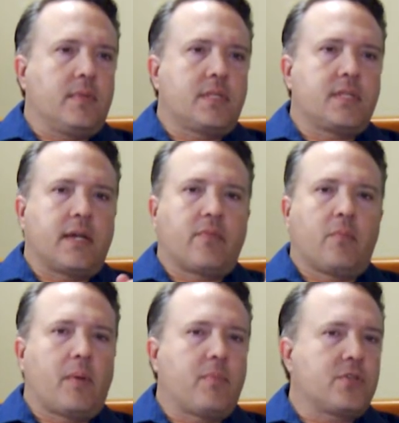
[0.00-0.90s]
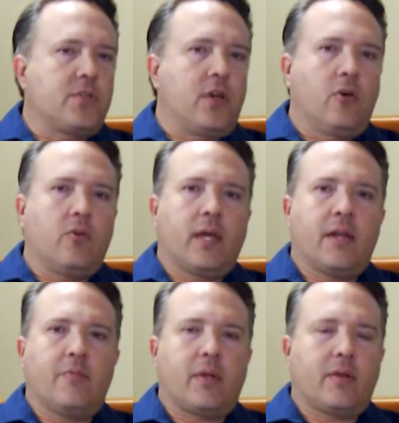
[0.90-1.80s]
Several members know that
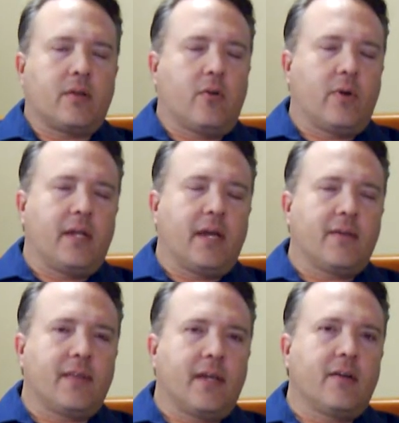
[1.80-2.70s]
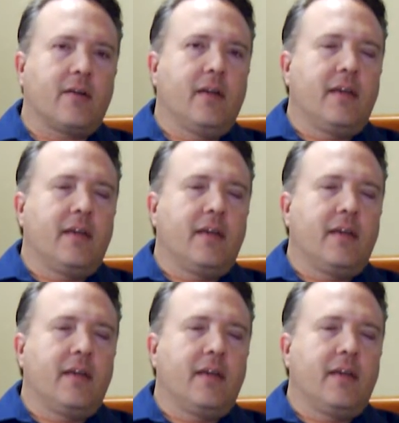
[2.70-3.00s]
have been going down there.